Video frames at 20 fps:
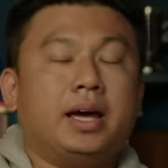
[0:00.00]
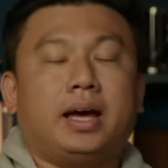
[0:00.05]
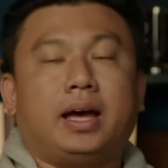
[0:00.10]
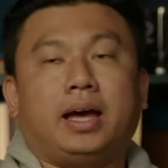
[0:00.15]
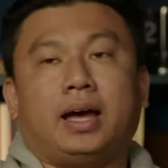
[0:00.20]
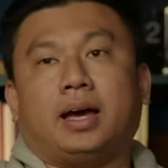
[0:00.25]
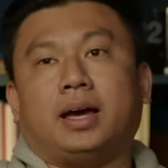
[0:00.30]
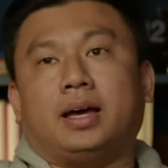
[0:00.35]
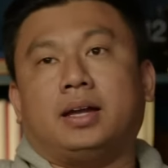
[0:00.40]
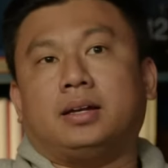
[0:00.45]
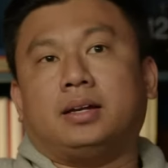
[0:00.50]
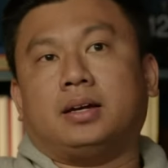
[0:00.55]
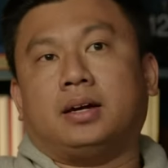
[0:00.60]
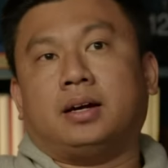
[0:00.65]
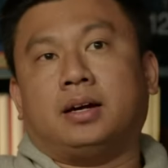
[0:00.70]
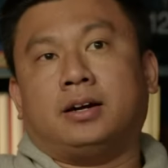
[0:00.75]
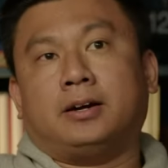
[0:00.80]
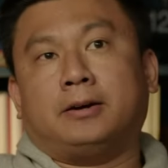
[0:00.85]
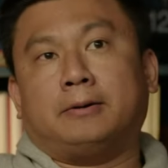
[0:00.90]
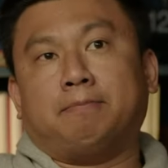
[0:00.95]
And
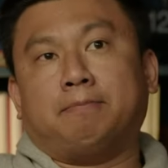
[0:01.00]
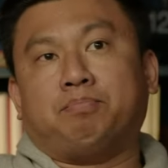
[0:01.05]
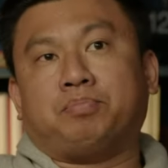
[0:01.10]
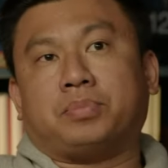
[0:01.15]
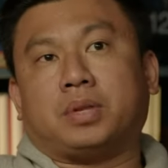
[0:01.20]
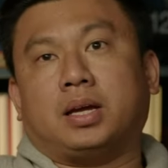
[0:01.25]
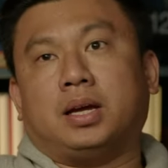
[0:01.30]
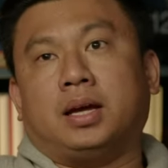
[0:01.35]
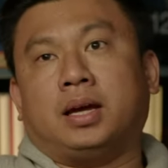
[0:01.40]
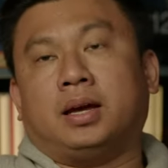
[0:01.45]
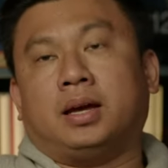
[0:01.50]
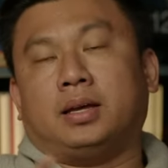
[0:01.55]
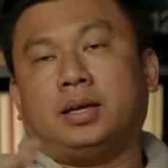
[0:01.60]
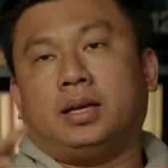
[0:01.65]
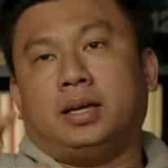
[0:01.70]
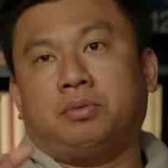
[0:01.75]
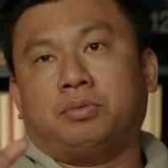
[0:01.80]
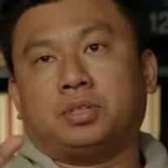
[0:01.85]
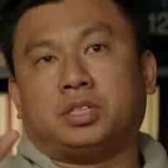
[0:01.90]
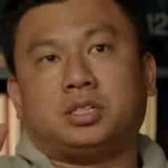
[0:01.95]
um, uh,
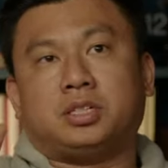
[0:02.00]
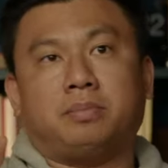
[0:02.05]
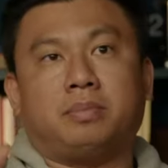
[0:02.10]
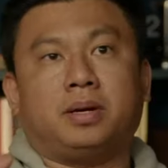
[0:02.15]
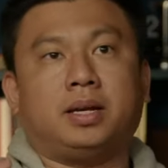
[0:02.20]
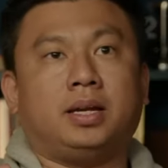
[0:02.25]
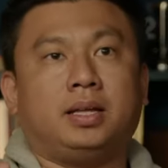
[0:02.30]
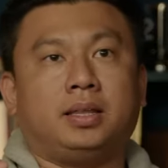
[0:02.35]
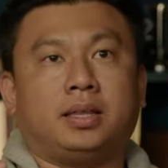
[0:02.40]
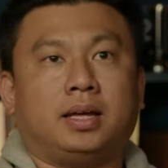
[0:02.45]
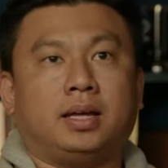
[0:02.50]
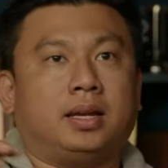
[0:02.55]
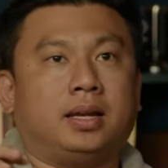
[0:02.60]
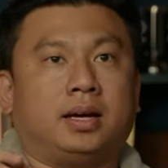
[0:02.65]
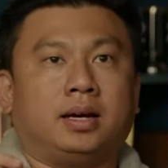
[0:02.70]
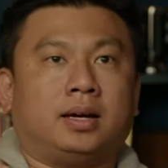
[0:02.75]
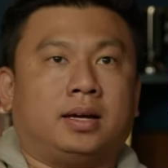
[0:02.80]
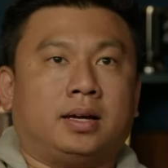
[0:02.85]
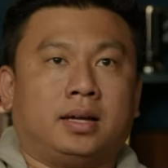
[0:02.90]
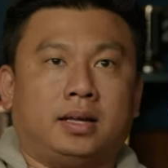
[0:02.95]
he was somebody that
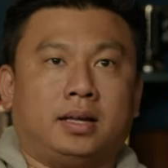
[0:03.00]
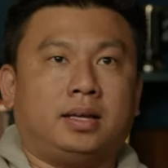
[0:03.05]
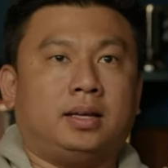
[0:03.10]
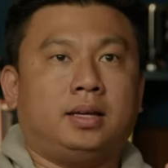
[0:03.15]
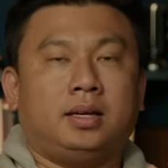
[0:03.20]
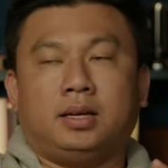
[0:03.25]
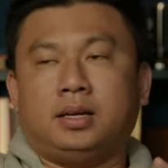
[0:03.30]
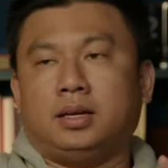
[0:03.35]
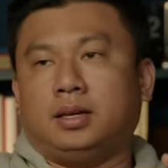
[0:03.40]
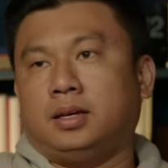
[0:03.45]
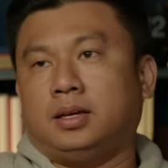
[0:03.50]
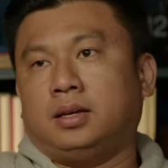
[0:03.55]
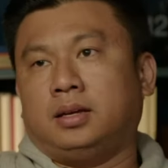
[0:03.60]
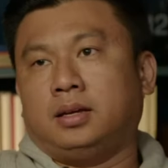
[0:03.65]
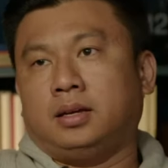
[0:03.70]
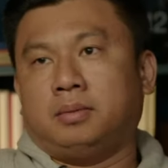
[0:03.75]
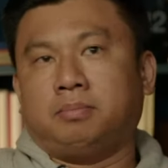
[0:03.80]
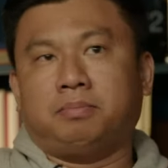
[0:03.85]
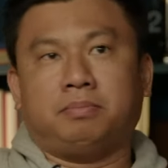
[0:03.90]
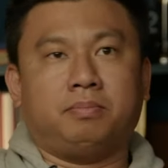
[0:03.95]
uh, he,
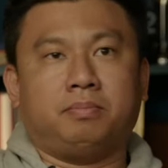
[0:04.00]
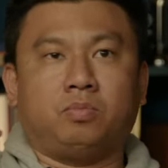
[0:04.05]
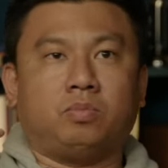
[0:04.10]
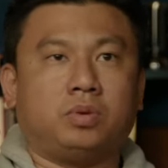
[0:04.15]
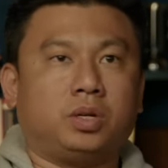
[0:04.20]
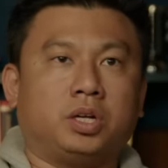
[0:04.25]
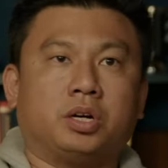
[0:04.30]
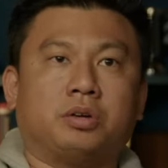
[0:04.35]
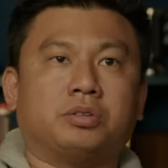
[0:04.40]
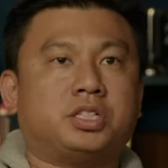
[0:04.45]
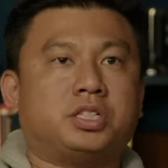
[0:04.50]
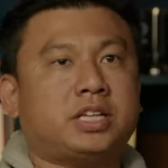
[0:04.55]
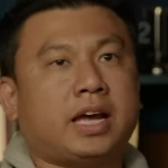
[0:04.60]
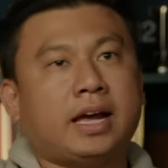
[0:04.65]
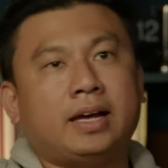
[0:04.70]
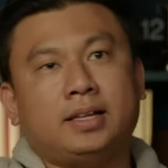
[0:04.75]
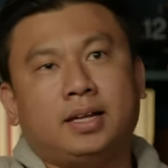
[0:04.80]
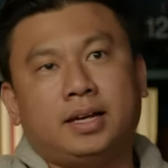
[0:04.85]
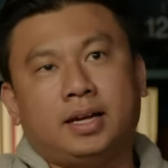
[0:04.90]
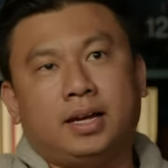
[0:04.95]
he would go
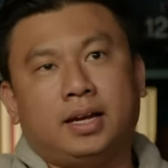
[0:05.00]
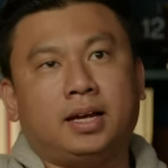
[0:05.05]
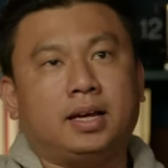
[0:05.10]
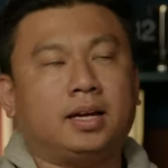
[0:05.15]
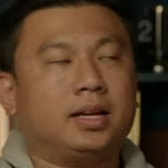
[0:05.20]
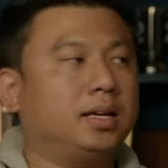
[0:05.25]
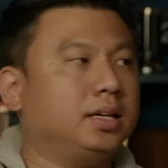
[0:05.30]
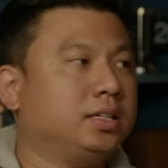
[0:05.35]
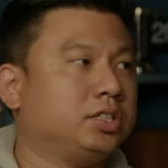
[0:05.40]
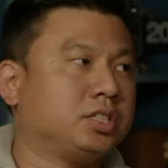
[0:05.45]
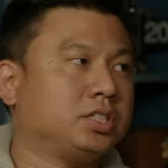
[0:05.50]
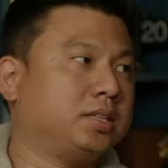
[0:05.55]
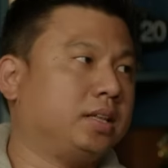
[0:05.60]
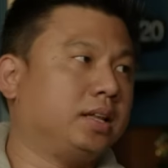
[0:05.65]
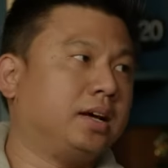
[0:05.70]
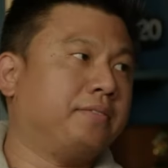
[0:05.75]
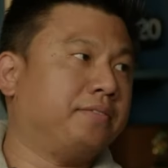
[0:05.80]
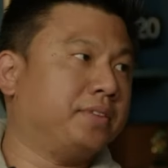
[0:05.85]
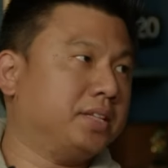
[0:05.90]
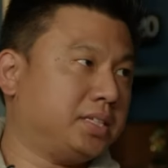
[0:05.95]
sailing and he just
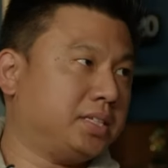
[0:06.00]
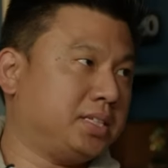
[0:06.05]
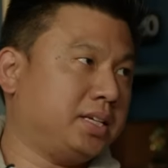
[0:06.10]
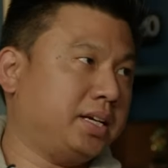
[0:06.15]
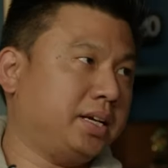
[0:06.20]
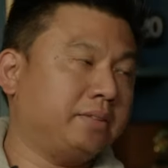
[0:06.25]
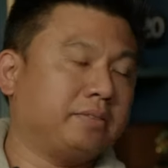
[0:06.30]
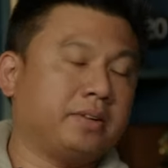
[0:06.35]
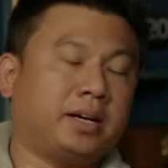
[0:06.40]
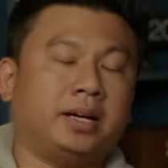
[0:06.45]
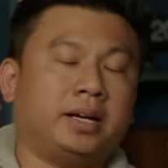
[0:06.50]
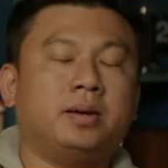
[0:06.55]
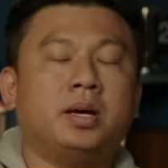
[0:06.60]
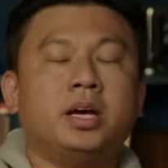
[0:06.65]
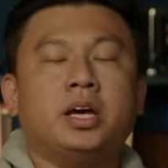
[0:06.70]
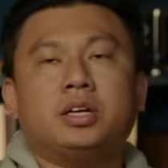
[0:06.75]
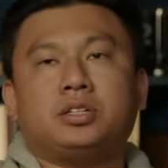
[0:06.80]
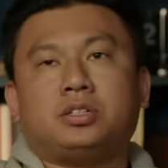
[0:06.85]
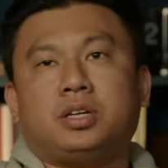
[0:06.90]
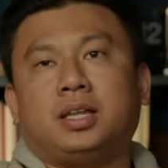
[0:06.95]
loved the sea, right?
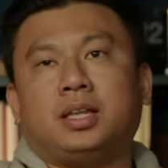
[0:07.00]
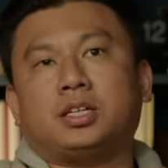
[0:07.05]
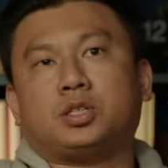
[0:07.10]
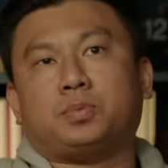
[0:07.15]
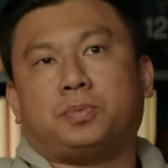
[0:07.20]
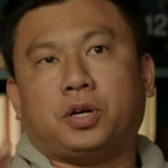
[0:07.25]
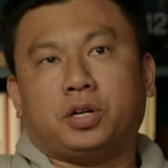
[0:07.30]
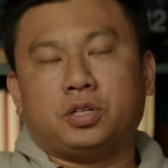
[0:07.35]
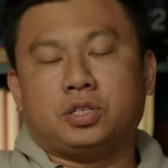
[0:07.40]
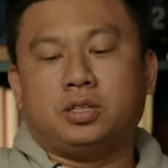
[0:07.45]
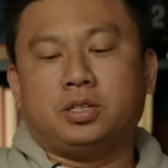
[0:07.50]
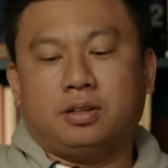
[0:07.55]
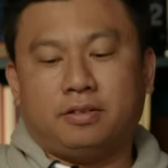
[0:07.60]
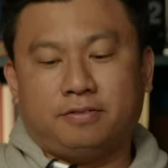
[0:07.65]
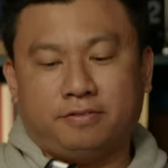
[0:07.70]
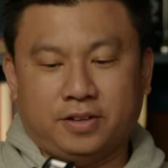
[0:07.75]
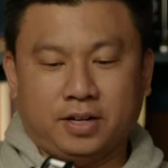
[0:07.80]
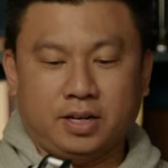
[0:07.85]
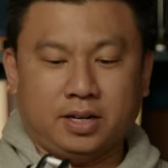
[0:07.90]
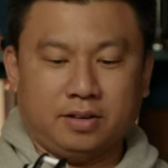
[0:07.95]
So, he had this personal
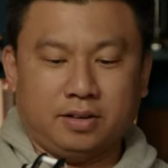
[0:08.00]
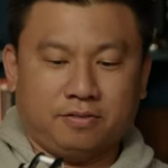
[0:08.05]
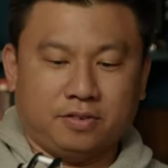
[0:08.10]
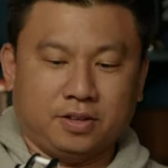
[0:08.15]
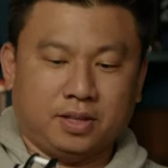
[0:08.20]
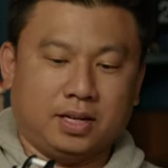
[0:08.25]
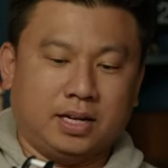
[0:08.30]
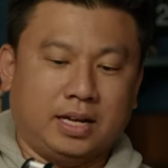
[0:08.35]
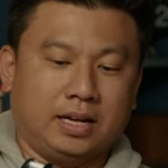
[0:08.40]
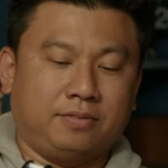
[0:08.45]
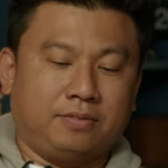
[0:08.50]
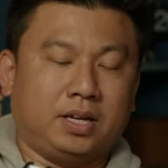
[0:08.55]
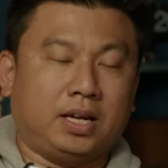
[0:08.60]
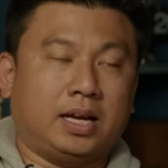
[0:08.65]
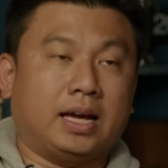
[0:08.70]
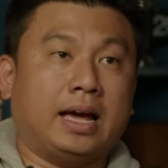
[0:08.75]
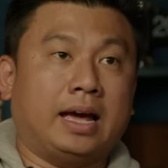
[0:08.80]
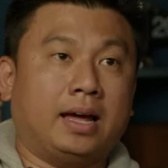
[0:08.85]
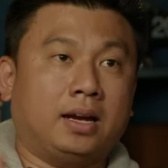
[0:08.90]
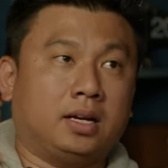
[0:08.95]
affinity for the Navy.
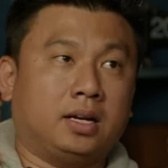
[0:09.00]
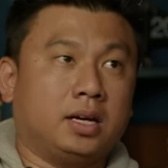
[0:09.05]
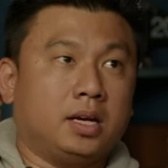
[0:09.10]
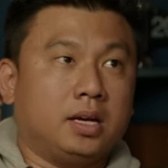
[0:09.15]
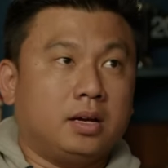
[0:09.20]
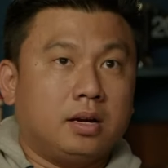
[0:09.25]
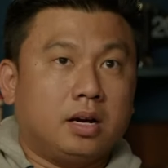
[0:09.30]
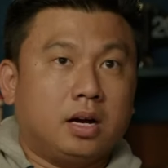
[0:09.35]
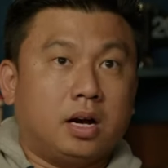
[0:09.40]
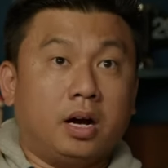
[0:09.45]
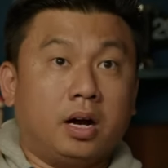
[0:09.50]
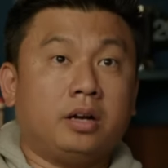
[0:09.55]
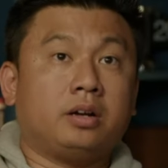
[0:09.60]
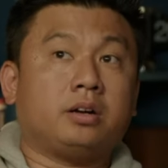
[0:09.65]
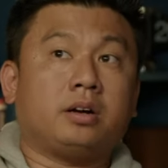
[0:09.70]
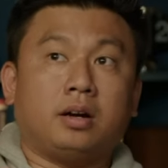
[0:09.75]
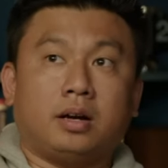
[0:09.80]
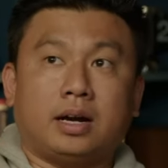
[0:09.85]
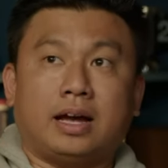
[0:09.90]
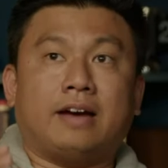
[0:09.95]
And
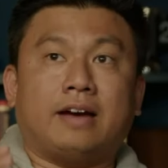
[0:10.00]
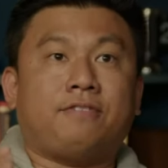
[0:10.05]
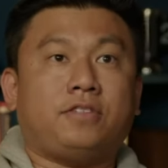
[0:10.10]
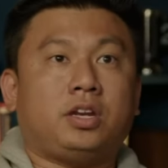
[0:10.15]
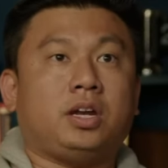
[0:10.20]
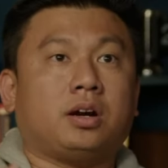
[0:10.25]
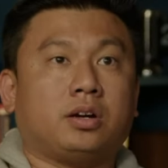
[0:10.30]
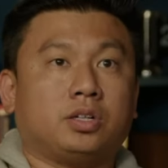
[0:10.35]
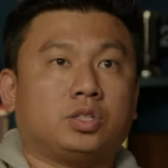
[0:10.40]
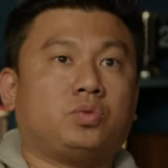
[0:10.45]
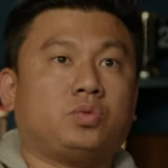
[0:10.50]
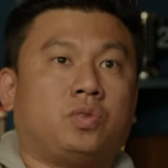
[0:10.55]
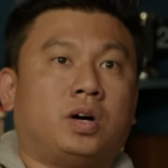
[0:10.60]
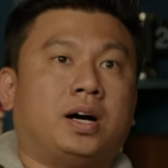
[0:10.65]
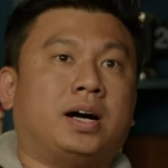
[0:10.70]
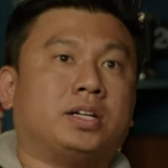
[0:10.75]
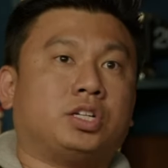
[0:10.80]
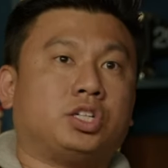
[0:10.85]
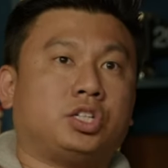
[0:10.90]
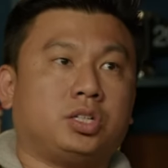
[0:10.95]
under FDR's
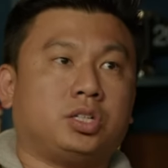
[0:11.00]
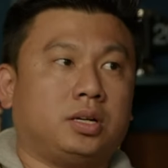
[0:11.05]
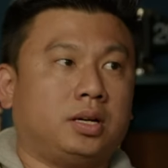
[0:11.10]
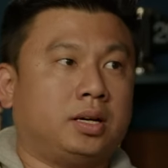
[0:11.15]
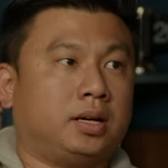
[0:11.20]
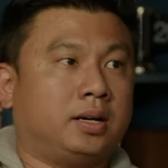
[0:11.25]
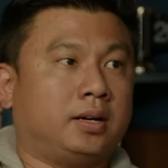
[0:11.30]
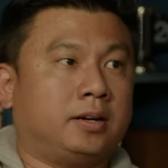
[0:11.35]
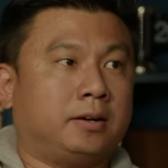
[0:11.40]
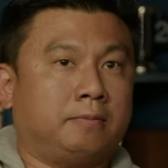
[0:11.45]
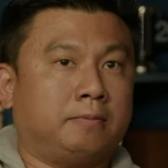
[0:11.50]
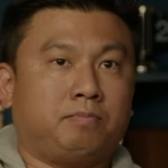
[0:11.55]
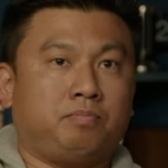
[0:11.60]
watch, uh,